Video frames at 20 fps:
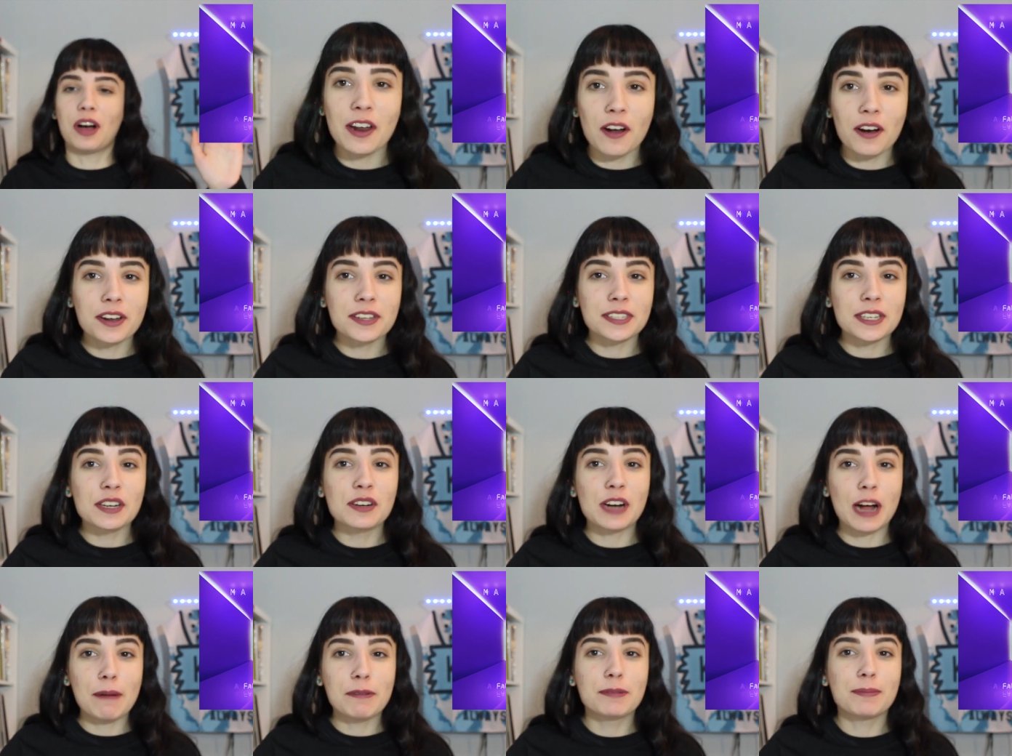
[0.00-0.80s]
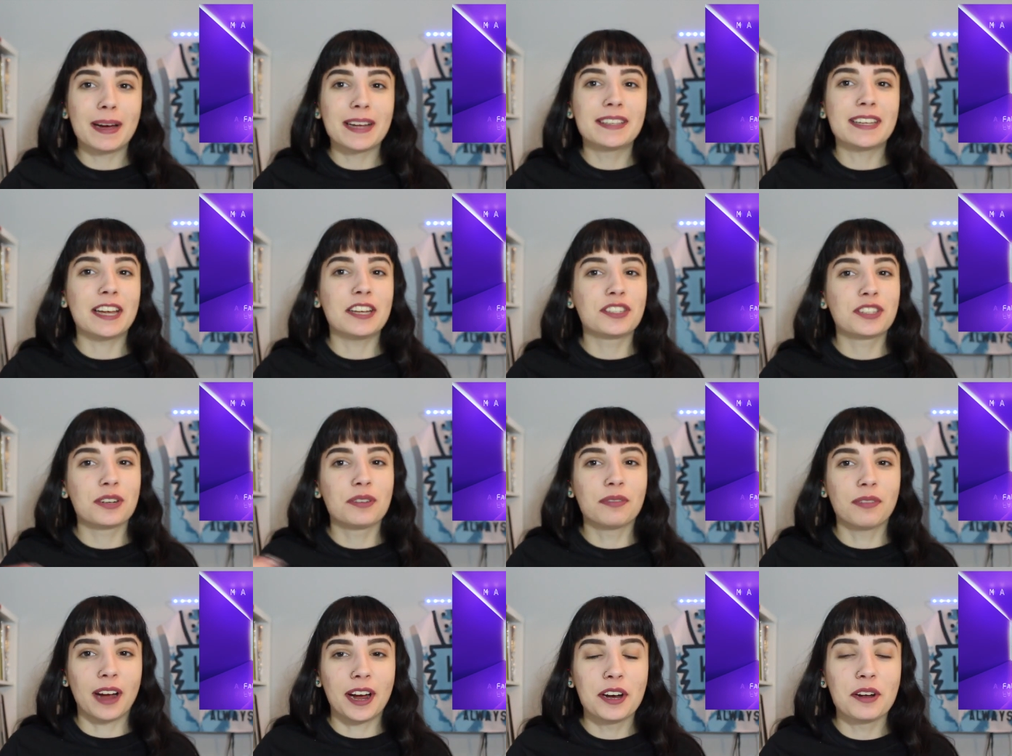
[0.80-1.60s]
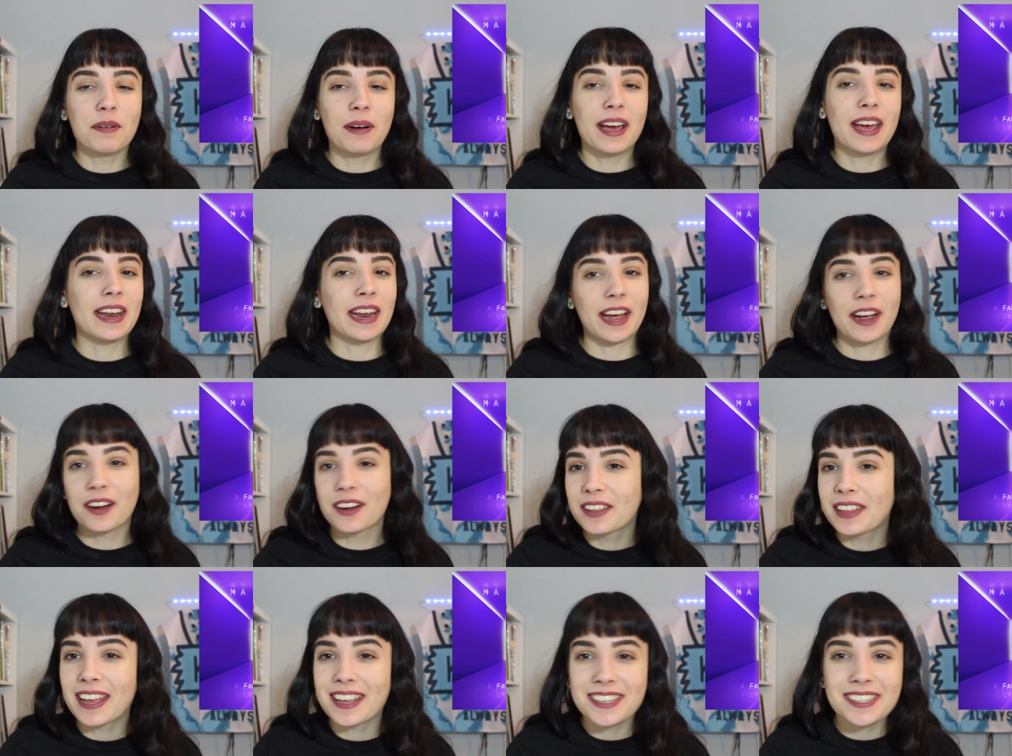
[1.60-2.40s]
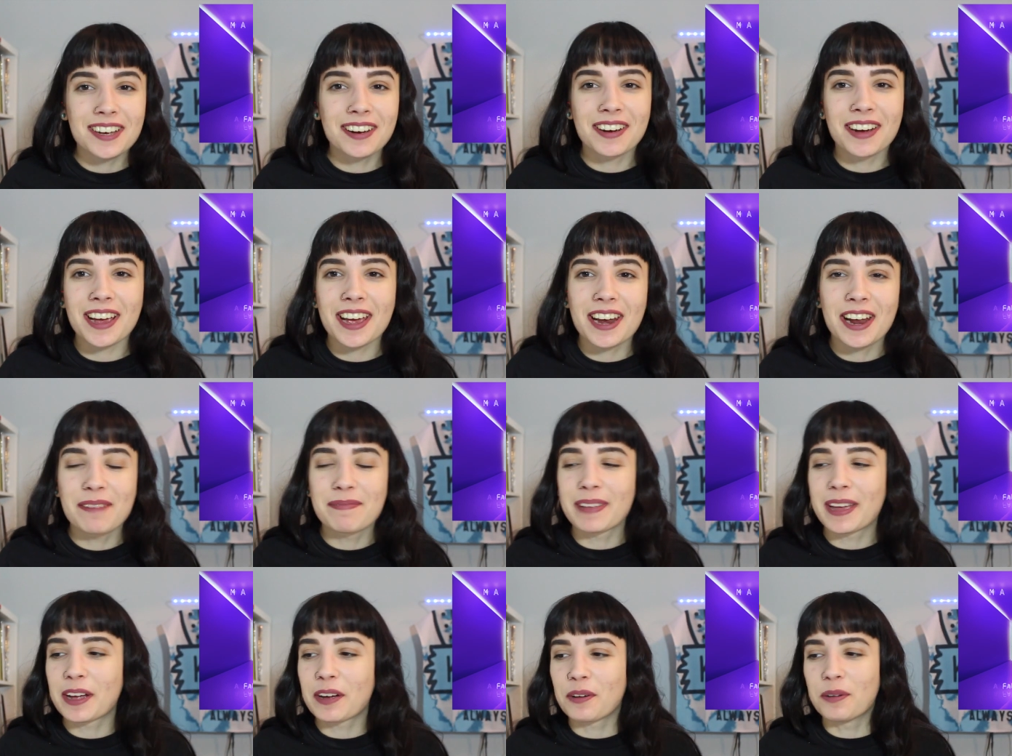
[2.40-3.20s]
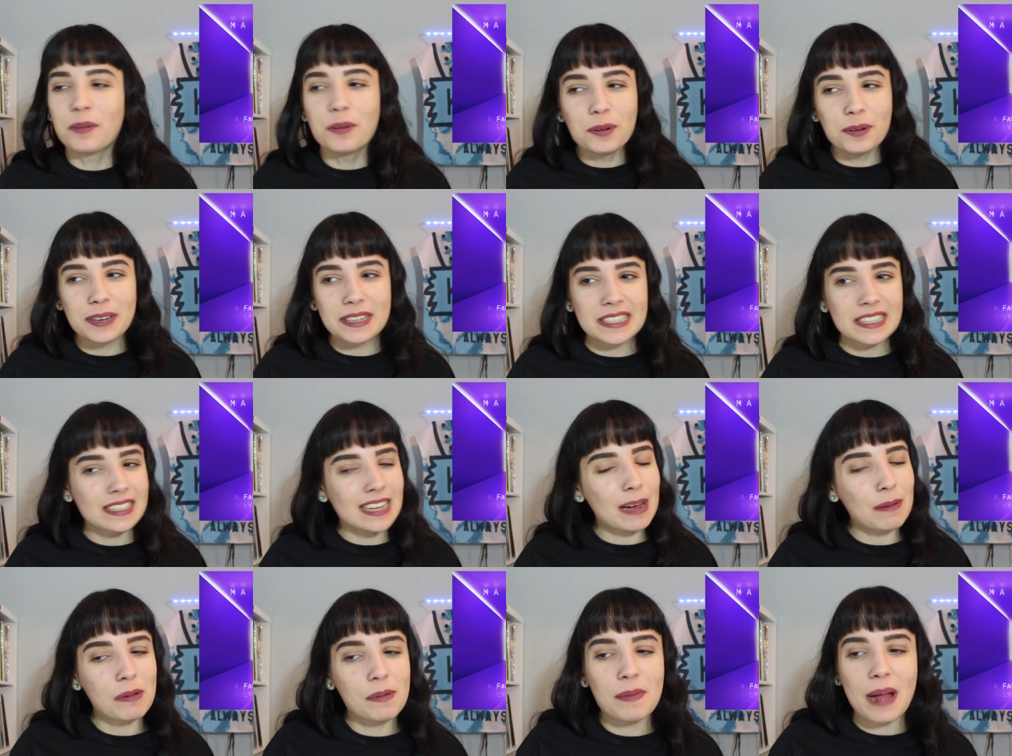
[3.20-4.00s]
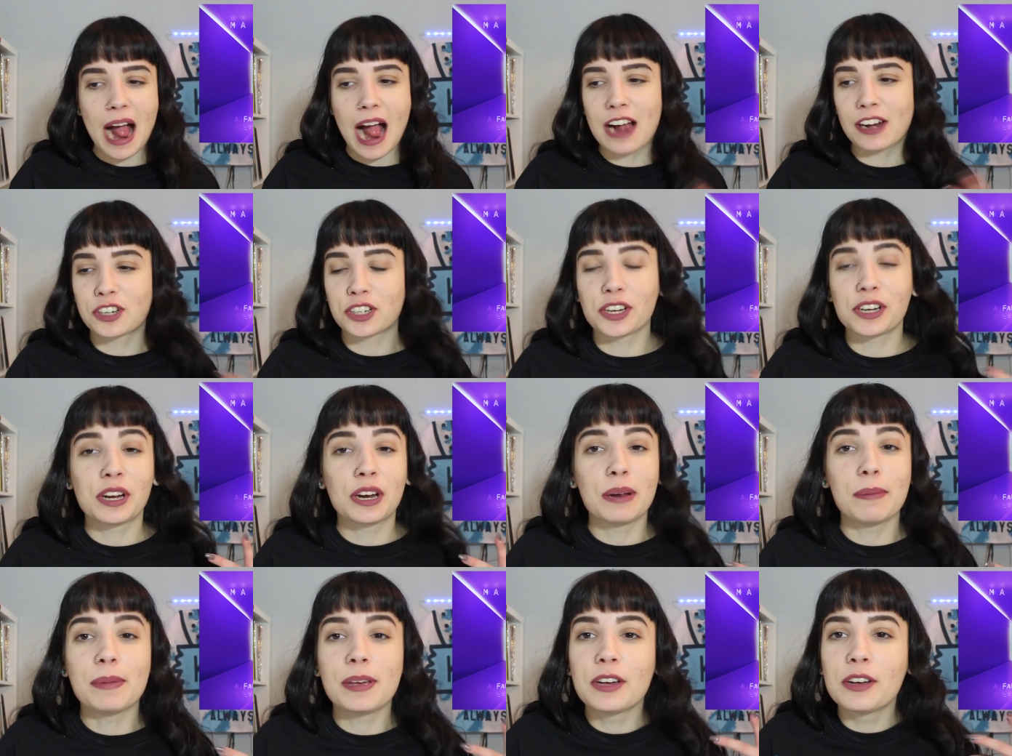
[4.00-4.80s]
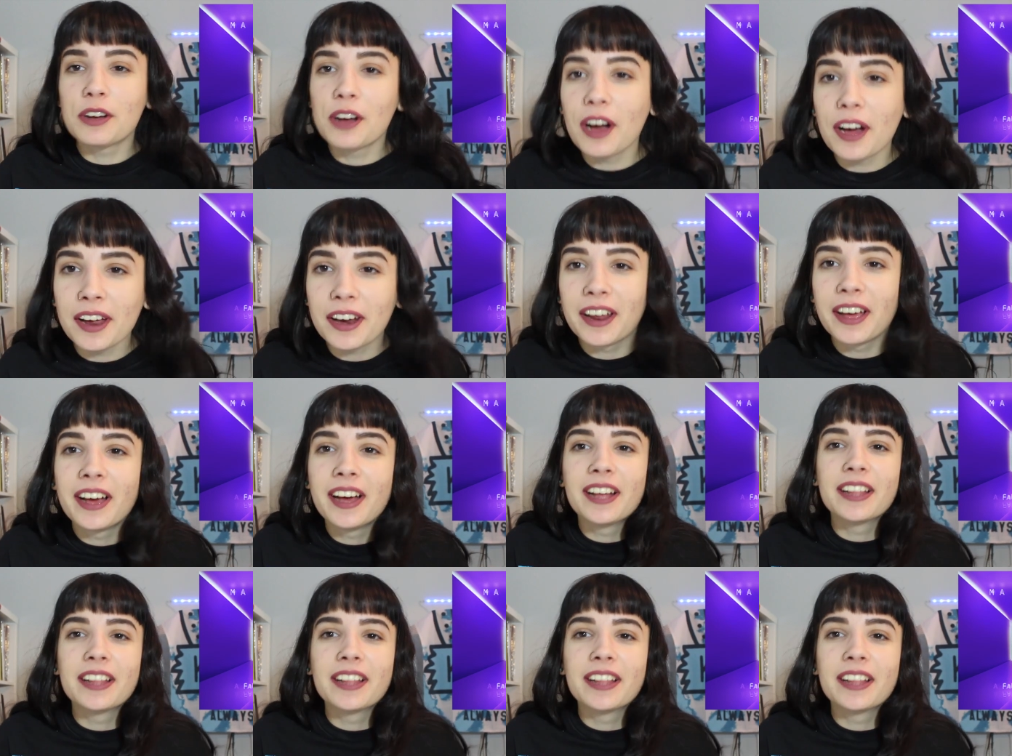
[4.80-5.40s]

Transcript: It honestly grabbed my attention right away, and I heard that song and I'm like, ooh, is this album actually gonna be good?